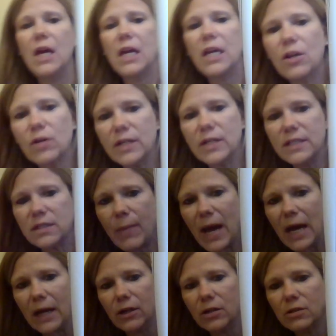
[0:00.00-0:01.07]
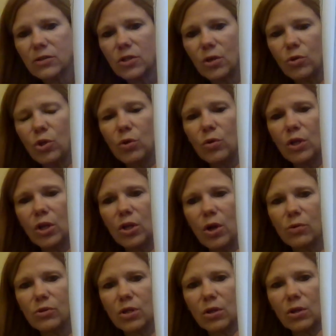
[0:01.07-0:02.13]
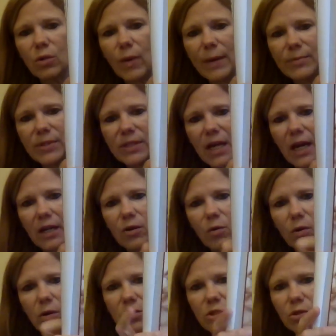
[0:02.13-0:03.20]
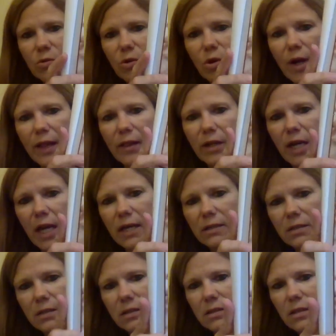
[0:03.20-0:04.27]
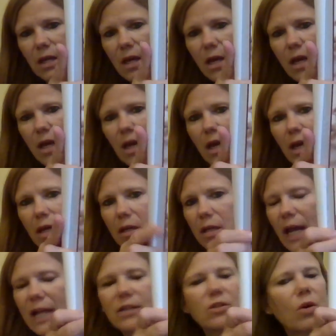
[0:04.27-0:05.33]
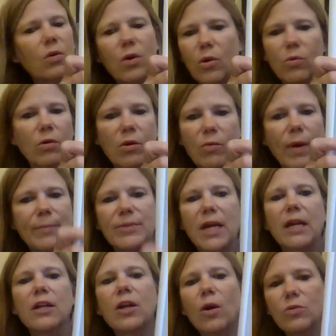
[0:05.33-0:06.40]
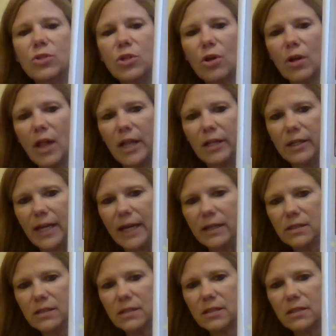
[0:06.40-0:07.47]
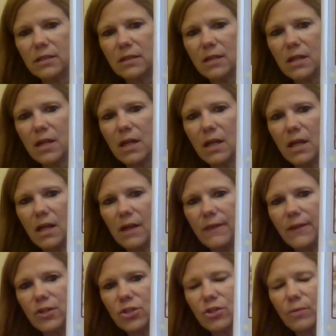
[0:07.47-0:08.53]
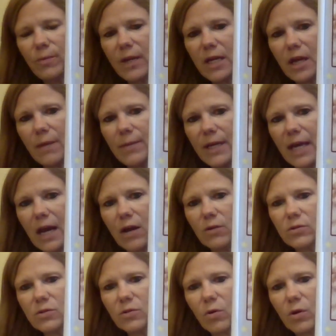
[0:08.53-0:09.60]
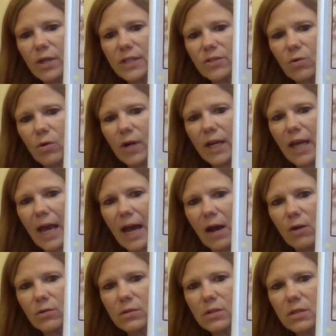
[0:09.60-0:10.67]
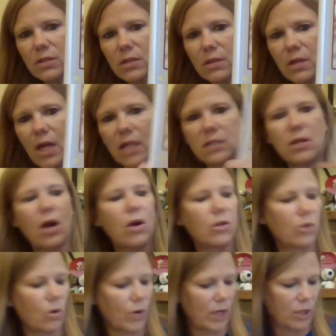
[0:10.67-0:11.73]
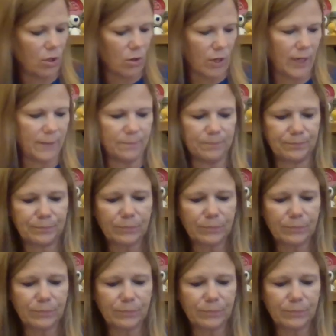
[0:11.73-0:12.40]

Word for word: Here is the pattern. So you could go to her website or to your LNS. Not, don't go to her website. Go to your LNS. This should be coming out or is already out. It's called Glory Glory.